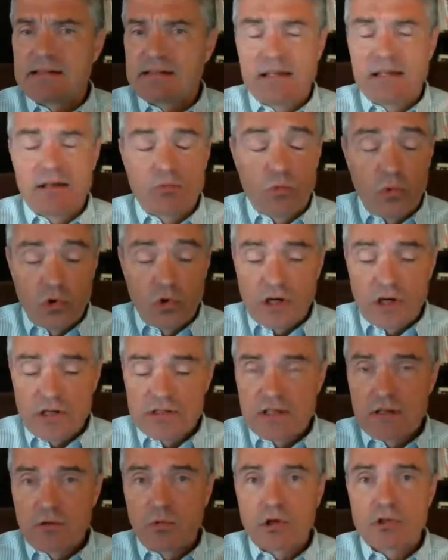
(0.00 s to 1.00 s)
it works
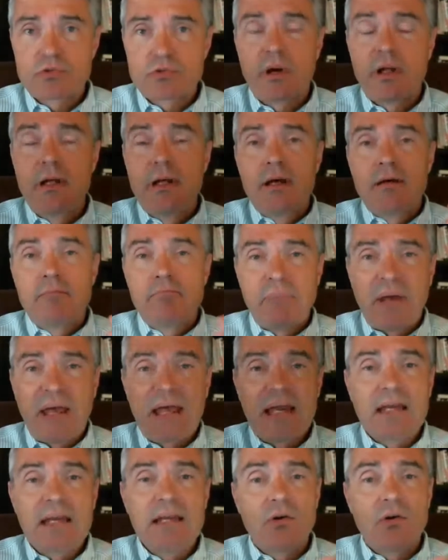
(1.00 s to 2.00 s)
it works well
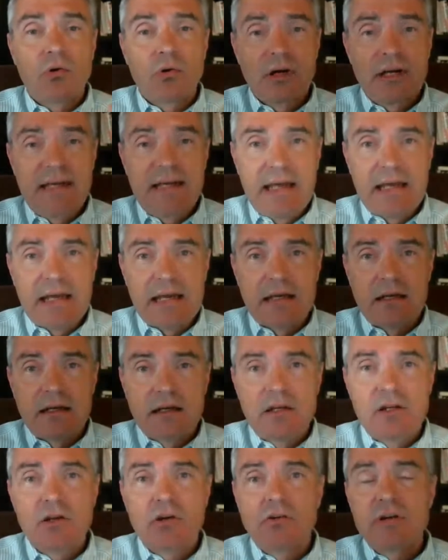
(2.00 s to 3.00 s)
pain or gain
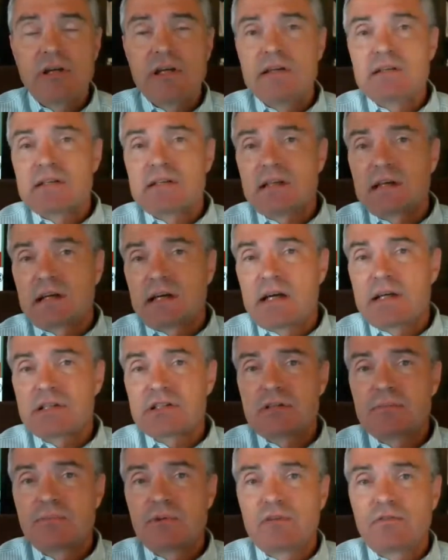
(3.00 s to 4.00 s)
you know is the
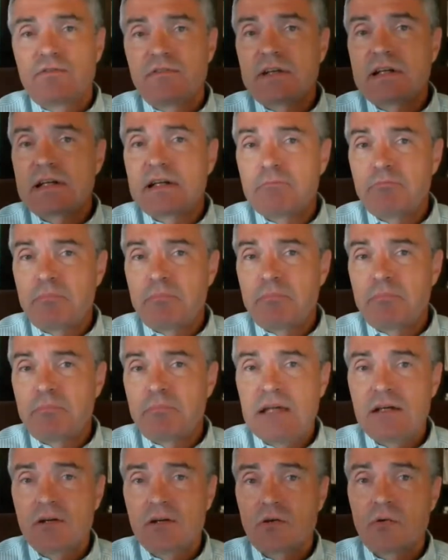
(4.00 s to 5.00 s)
customer feeling
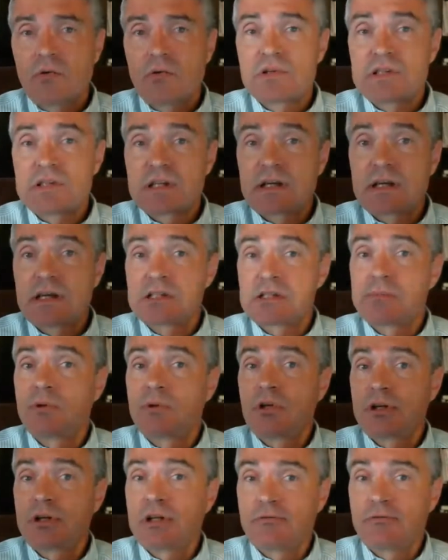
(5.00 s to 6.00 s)
pain or is the customer
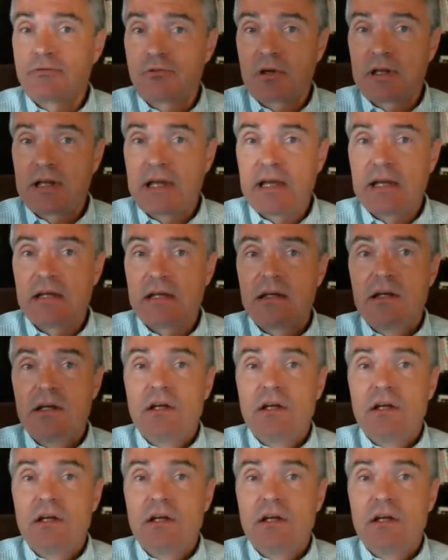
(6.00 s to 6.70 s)
looking for gain